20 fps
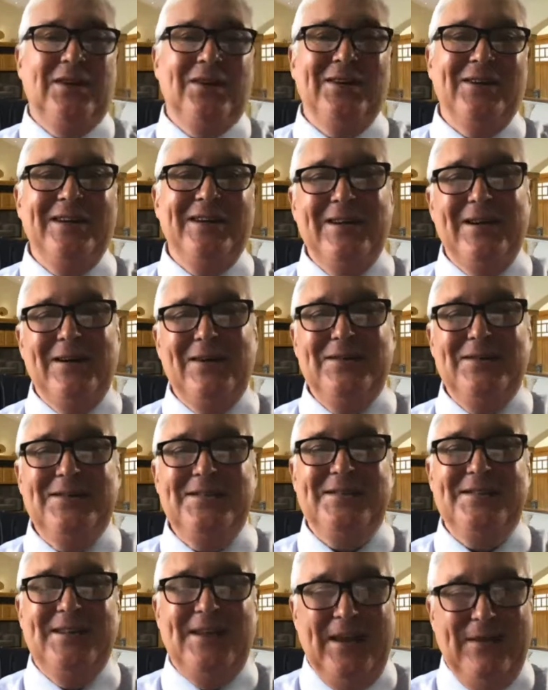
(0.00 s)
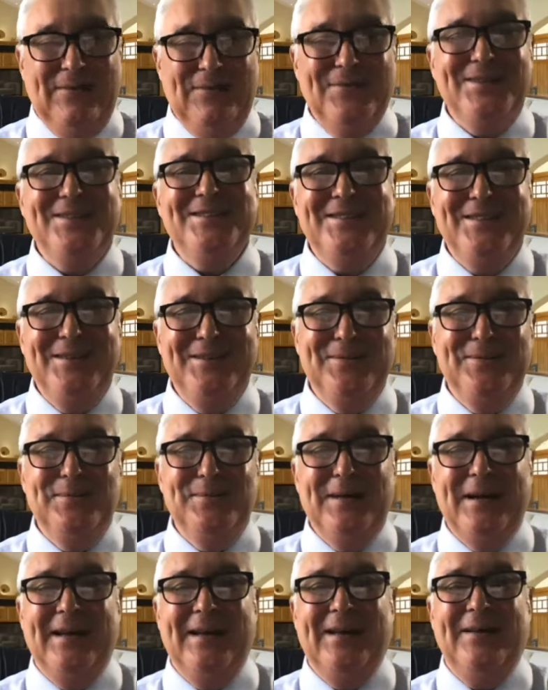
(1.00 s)
And I noticed that every single
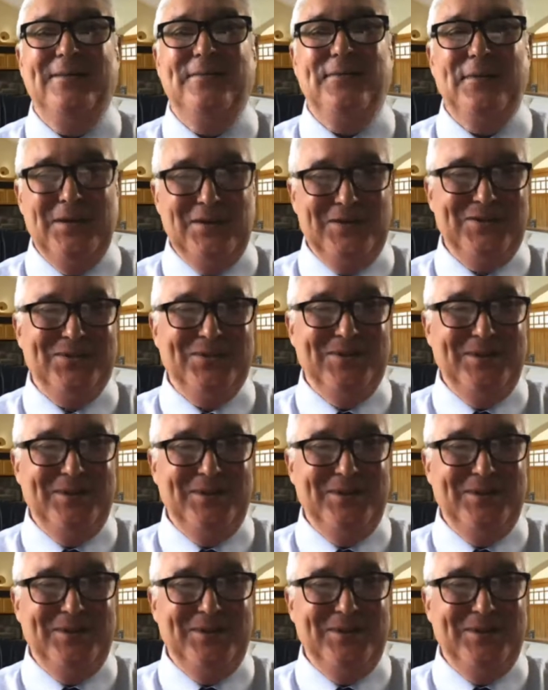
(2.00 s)
one of those